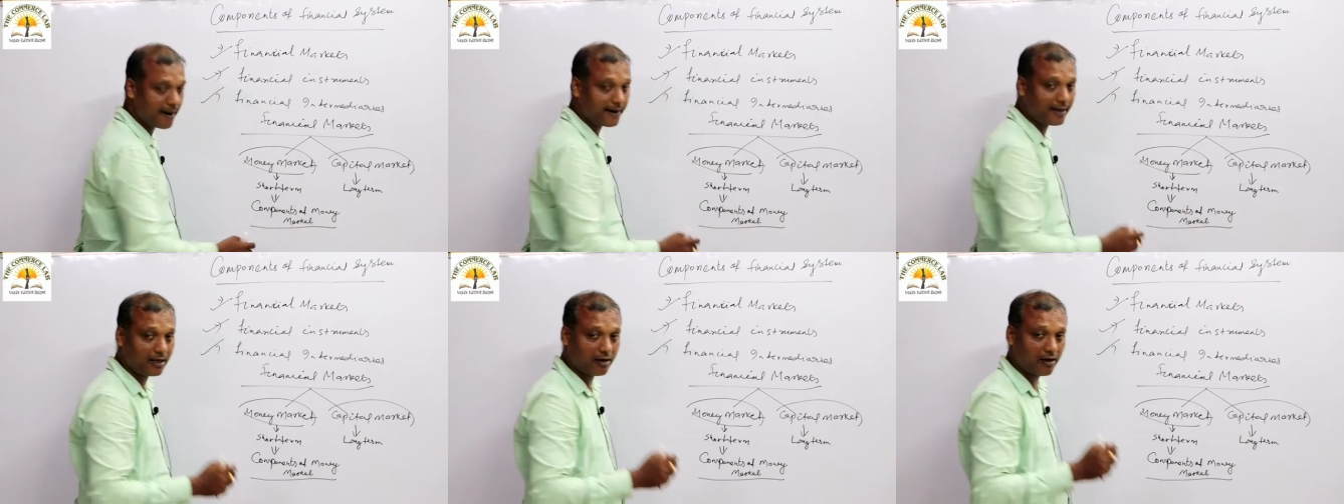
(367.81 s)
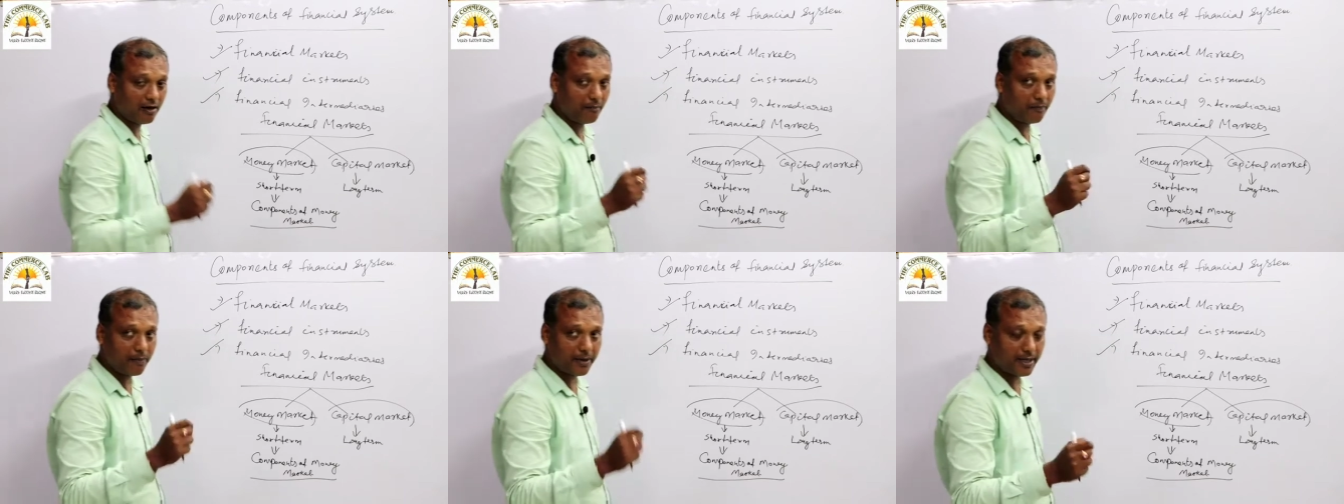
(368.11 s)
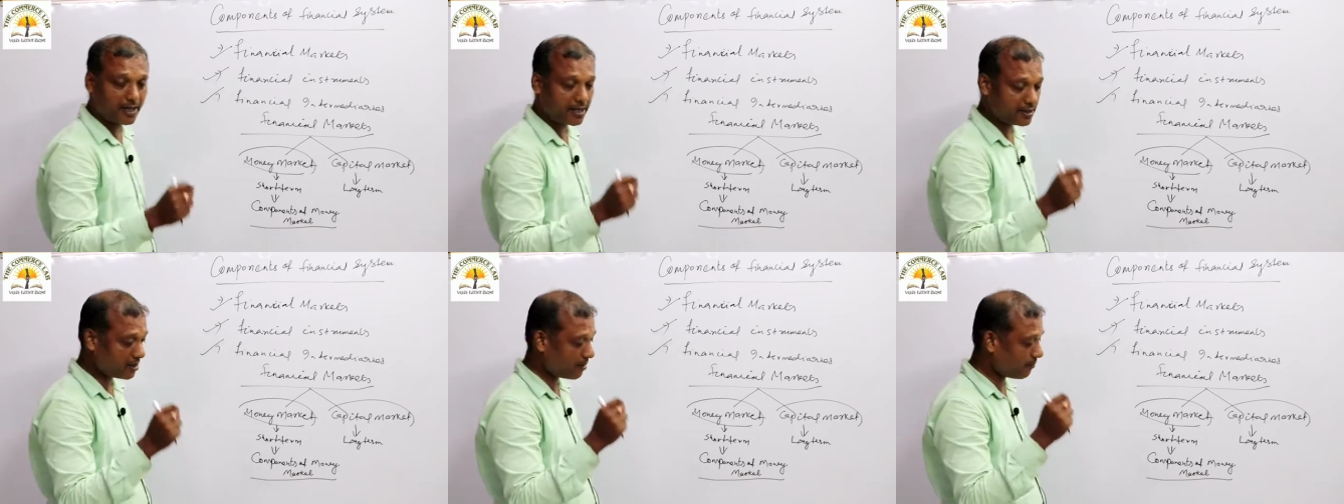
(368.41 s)
and the
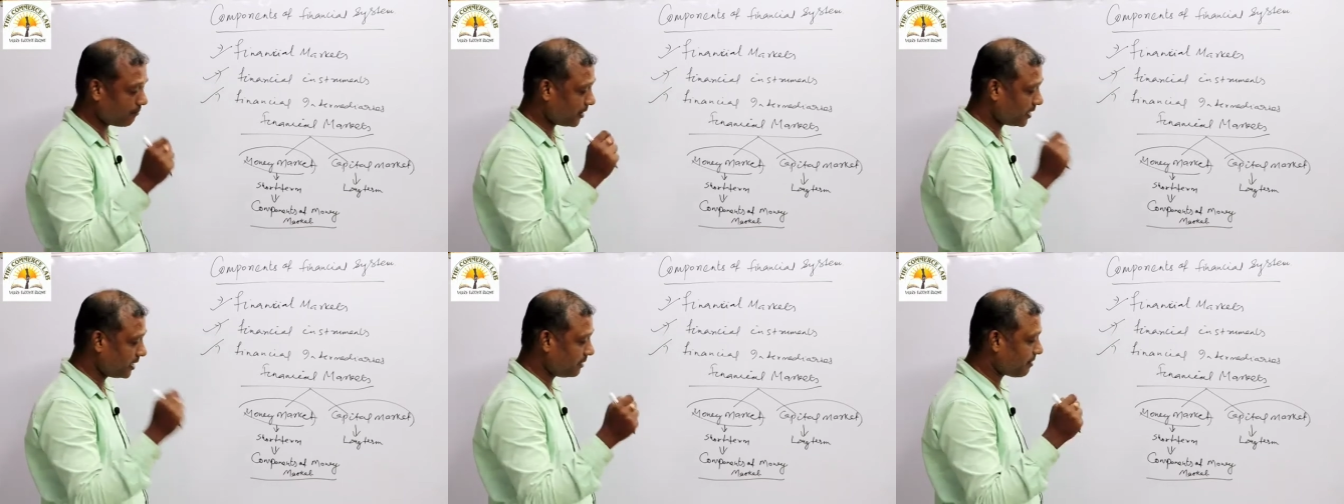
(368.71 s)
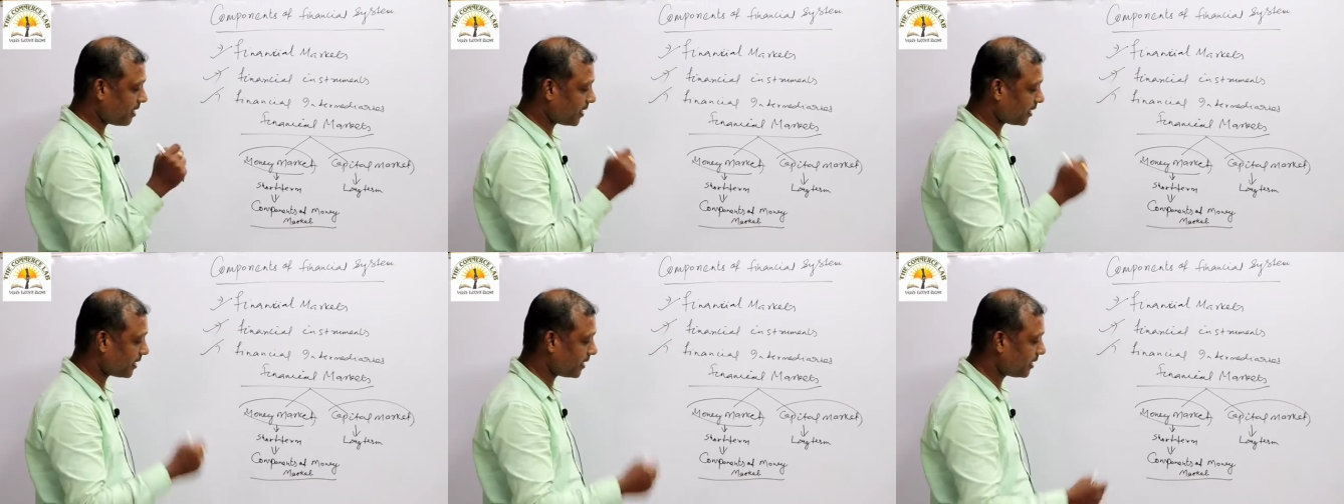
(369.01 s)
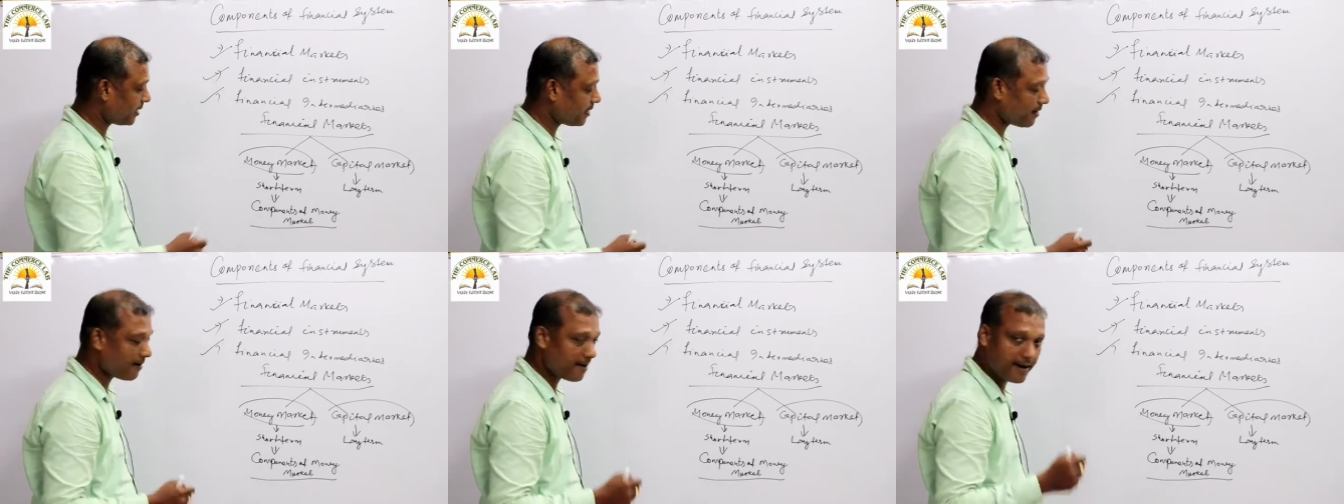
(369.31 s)
components of money
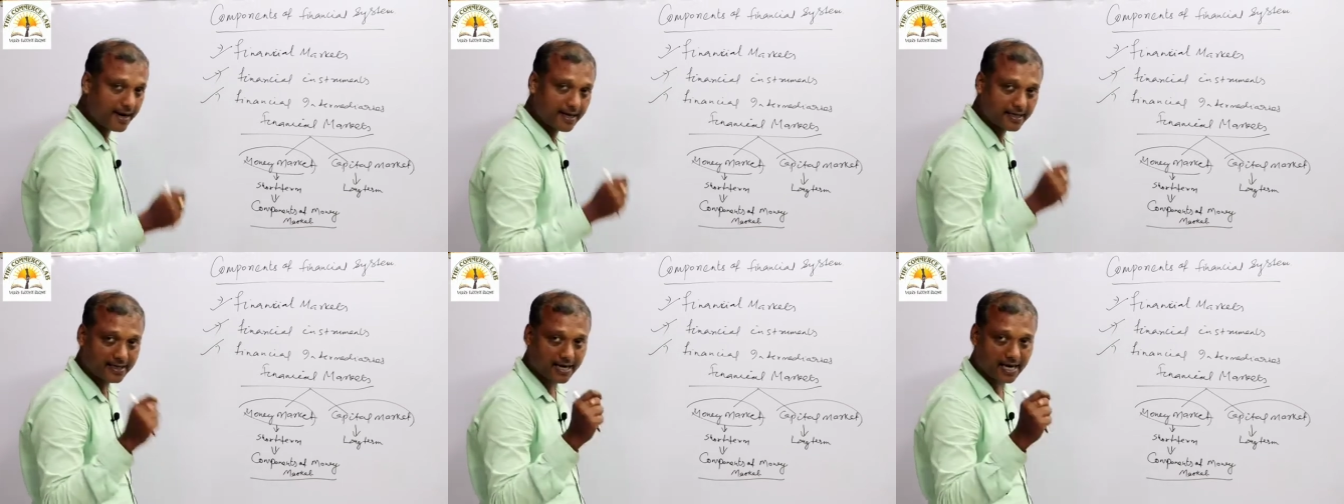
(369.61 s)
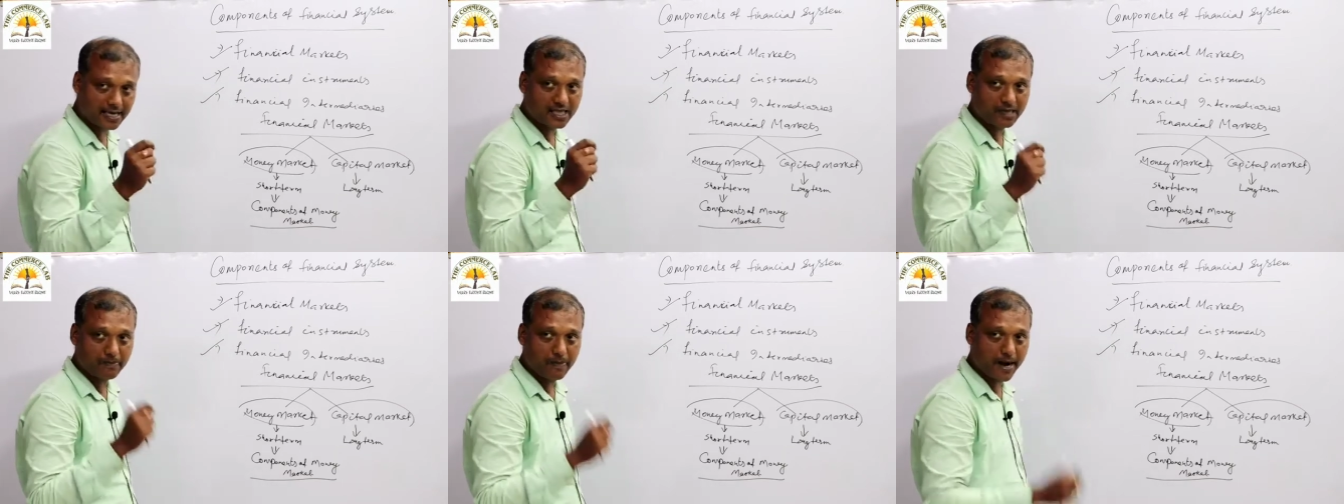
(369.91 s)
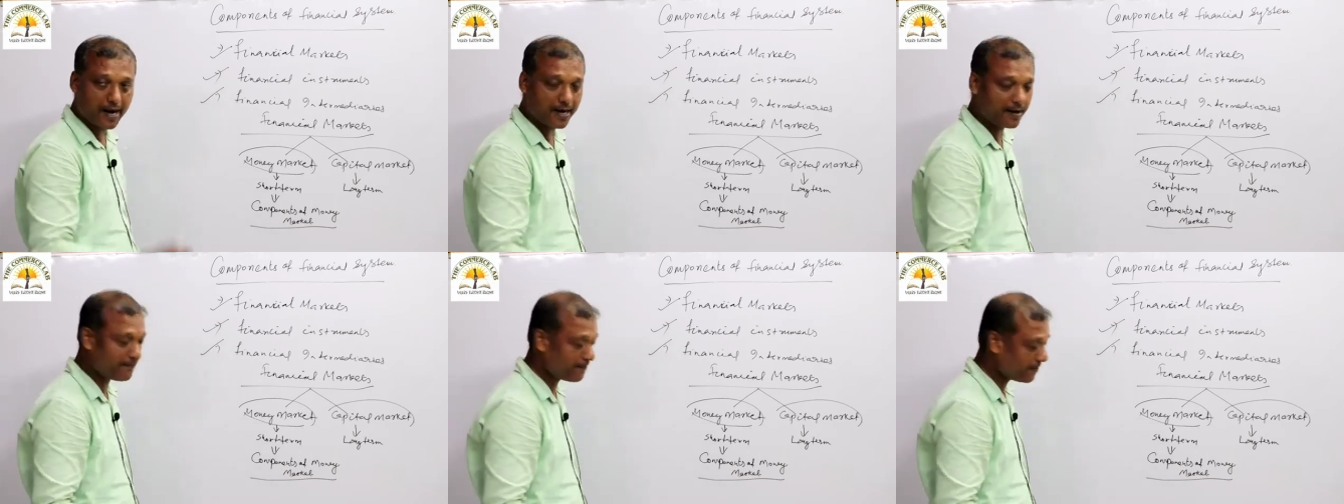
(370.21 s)
market is
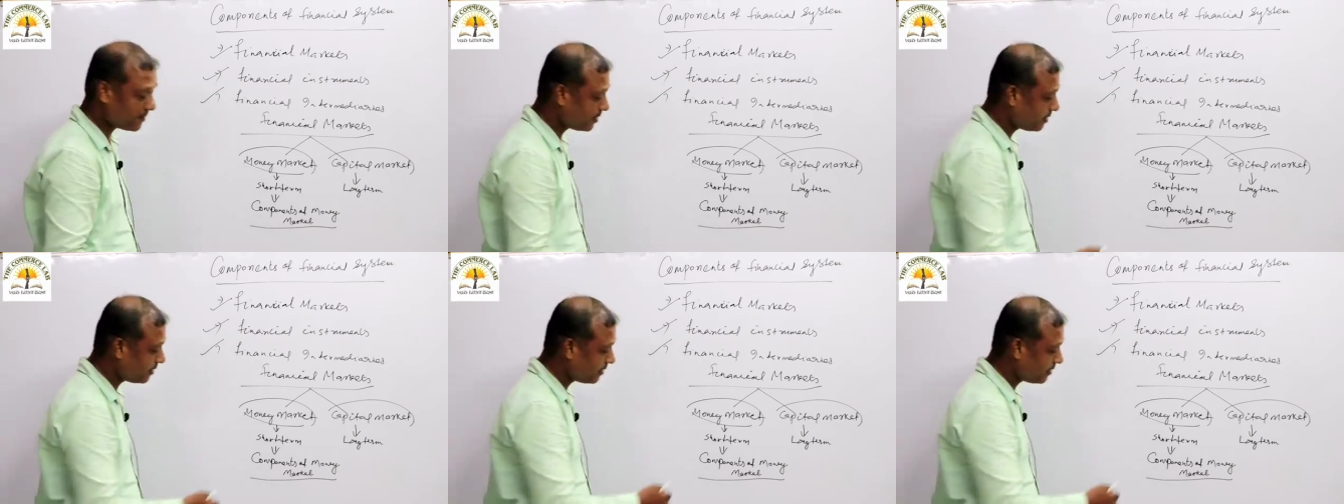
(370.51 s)
classified.